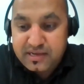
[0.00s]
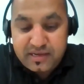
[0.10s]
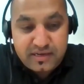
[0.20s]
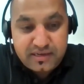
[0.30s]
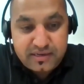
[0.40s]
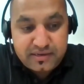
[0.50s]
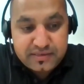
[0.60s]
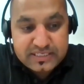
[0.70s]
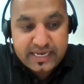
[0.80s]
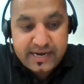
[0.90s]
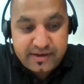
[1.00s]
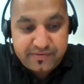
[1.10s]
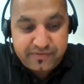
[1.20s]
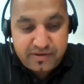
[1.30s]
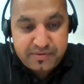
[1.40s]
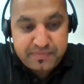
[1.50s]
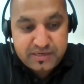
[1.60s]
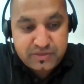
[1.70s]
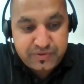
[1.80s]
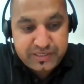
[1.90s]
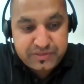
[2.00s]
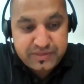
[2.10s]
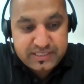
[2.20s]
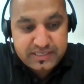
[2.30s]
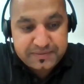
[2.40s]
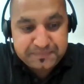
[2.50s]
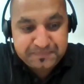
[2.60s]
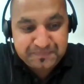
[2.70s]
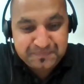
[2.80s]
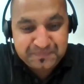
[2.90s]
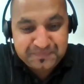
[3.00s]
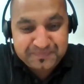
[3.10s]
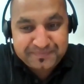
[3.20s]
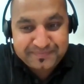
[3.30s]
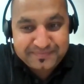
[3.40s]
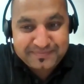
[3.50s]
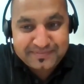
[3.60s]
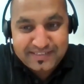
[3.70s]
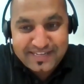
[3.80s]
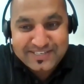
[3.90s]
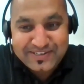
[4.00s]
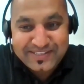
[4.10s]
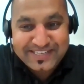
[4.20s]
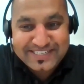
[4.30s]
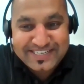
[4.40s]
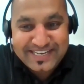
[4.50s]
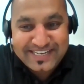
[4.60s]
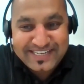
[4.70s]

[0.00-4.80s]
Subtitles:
2nd of November 2020. That's all, Diksha.